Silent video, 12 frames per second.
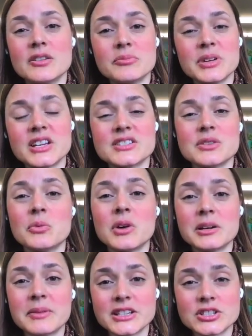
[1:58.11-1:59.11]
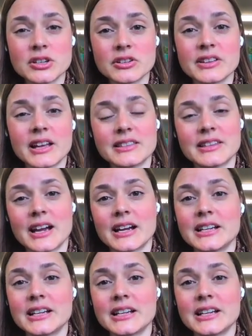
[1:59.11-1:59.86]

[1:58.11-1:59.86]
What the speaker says: because you want to make sure that that